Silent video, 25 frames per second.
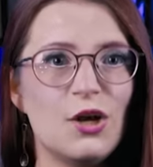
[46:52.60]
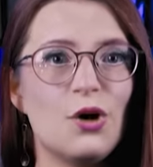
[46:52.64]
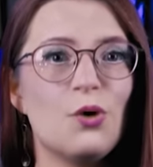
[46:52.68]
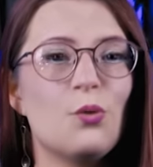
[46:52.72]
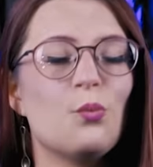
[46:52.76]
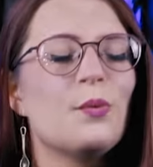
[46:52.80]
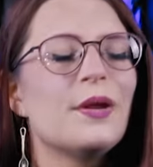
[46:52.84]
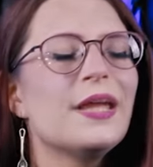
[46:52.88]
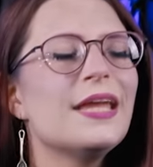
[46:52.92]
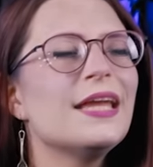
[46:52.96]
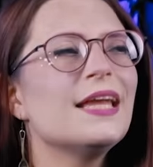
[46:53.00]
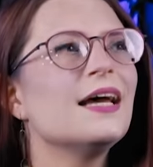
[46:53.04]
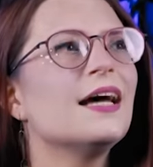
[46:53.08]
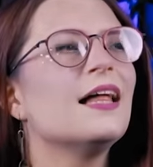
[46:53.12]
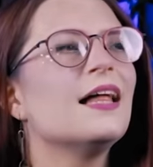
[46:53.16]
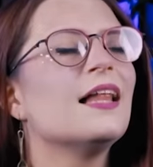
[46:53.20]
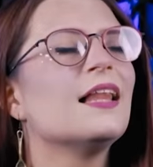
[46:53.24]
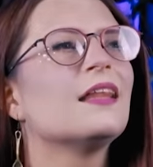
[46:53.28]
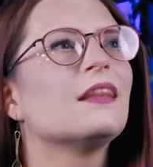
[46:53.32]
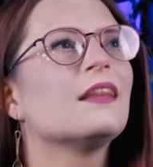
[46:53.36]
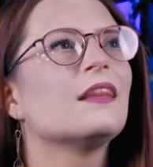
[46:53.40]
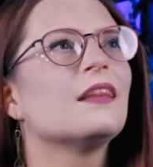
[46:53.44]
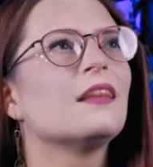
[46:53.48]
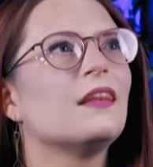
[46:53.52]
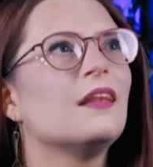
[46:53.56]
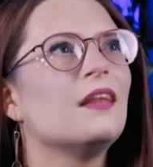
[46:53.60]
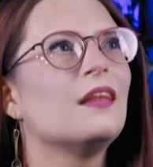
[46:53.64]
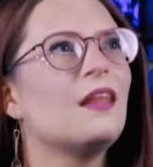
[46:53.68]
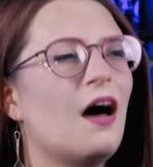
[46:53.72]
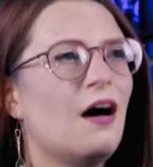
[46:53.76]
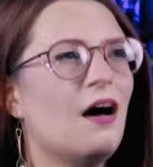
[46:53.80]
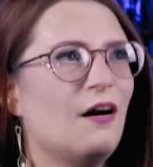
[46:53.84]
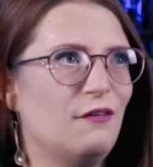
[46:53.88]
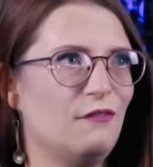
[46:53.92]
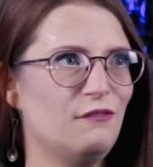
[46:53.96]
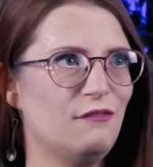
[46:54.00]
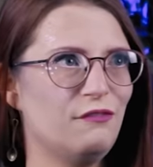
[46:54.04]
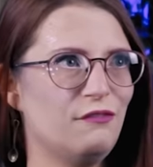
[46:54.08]
We
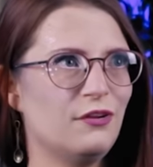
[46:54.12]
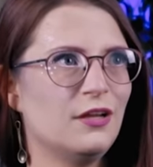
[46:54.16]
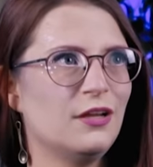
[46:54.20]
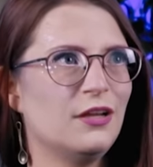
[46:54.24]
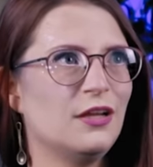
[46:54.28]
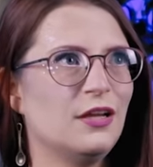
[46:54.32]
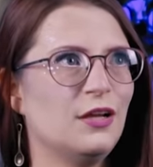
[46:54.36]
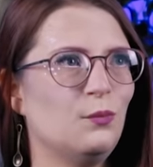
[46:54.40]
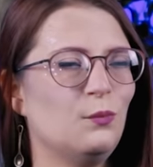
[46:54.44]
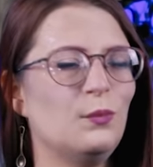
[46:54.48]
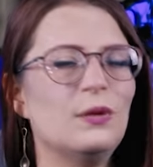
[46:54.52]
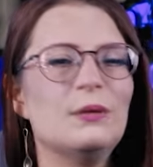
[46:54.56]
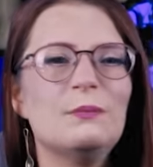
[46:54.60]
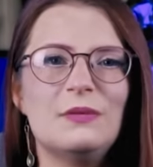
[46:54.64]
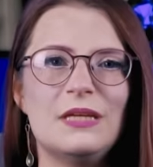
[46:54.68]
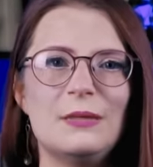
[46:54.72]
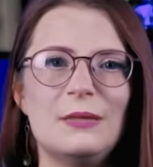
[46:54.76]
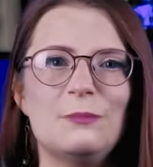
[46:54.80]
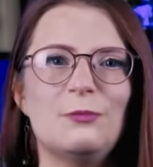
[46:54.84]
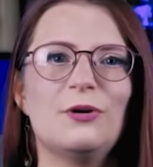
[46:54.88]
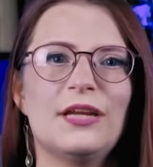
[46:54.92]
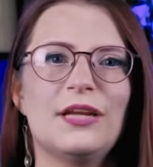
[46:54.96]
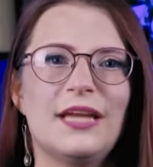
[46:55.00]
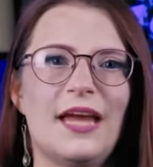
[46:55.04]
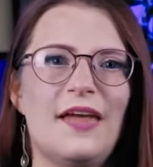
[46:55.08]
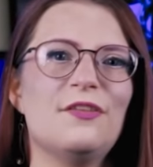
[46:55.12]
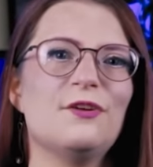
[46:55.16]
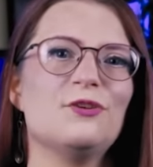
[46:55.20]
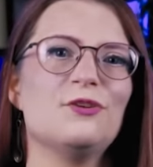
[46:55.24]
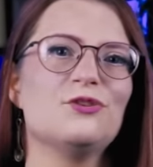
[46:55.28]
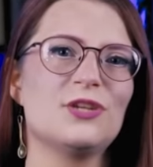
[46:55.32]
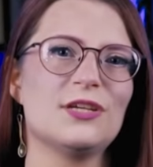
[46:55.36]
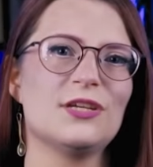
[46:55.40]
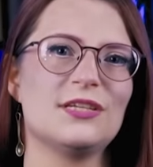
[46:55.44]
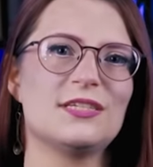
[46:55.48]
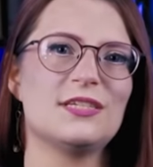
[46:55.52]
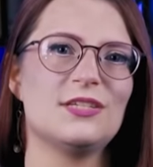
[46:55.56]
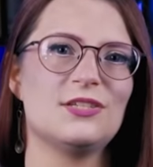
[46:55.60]
love when people get their
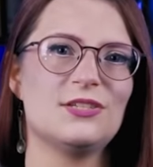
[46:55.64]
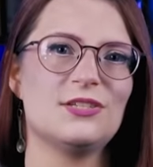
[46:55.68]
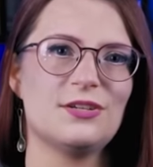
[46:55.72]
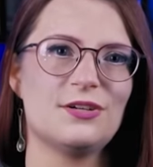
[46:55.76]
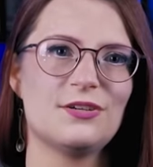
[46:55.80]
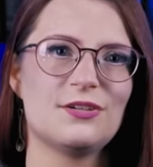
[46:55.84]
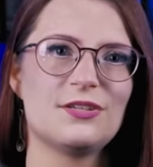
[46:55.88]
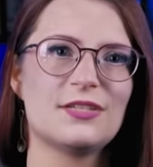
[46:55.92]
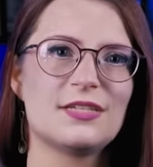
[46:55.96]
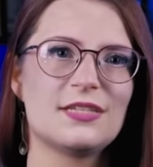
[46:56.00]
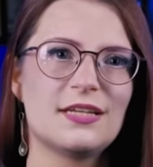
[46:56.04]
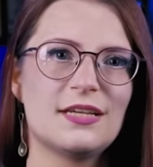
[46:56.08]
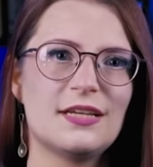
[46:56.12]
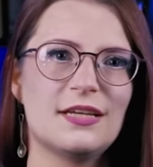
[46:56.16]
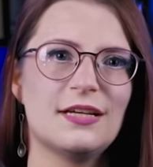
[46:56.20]
just desserts,